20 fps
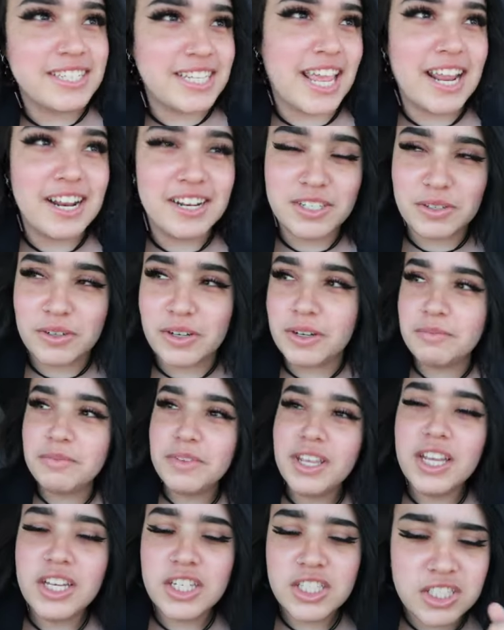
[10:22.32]
just handed her.
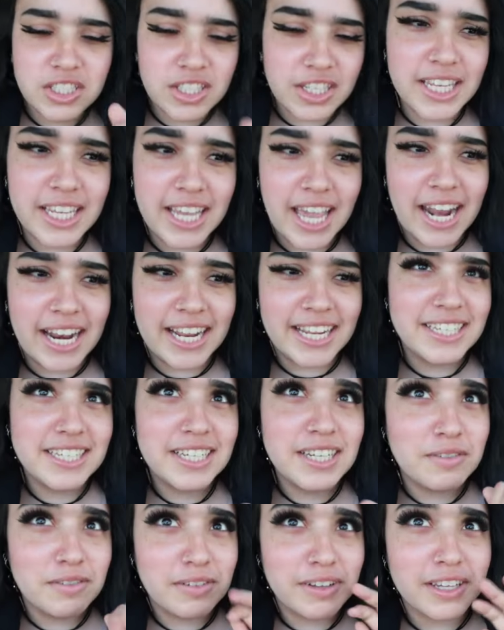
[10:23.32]
She's looking at it
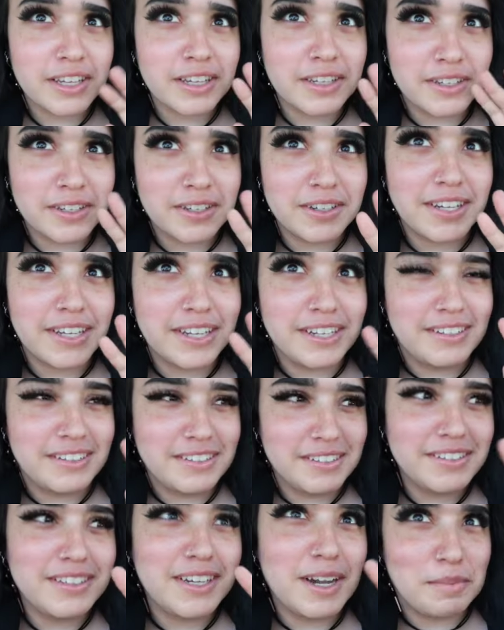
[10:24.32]
for like a good
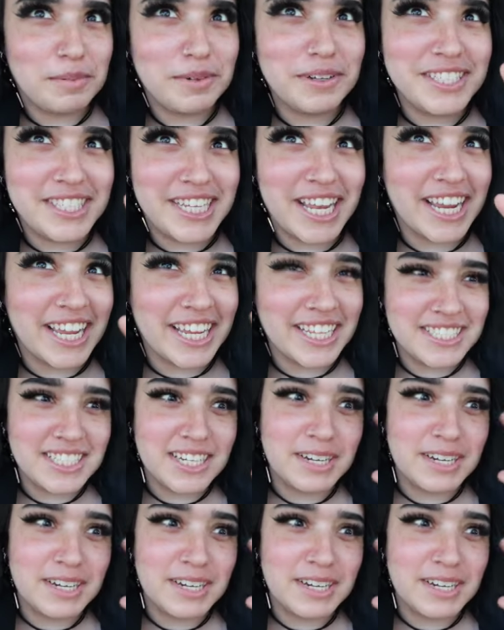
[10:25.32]
couple of seconds.